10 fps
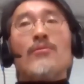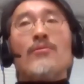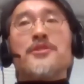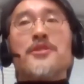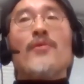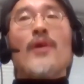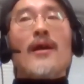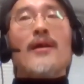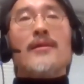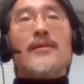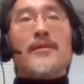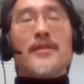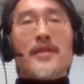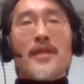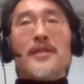And therefore,
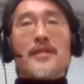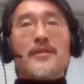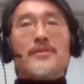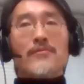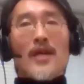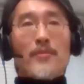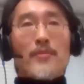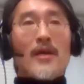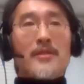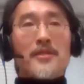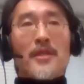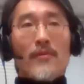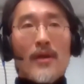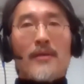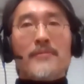uh, the
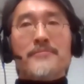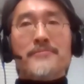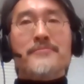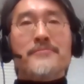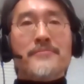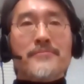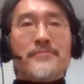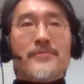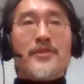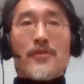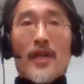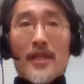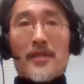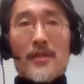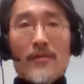human relations are so
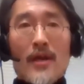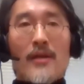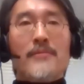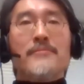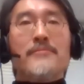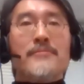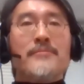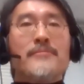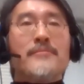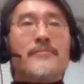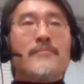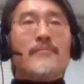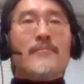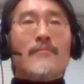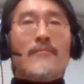much
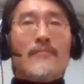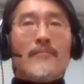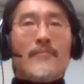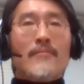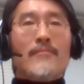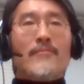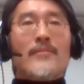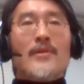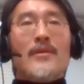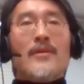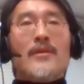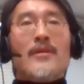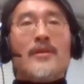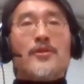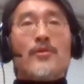uh, complexly
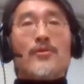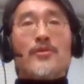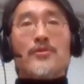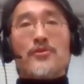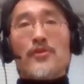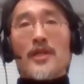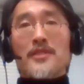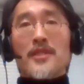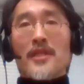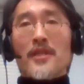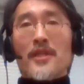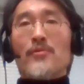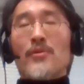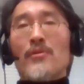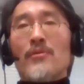intertwined.
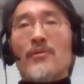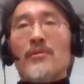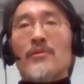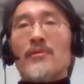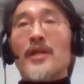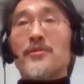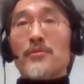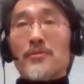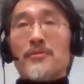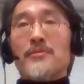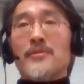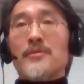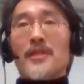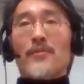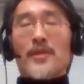And how this
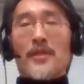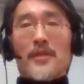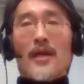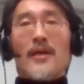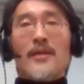project has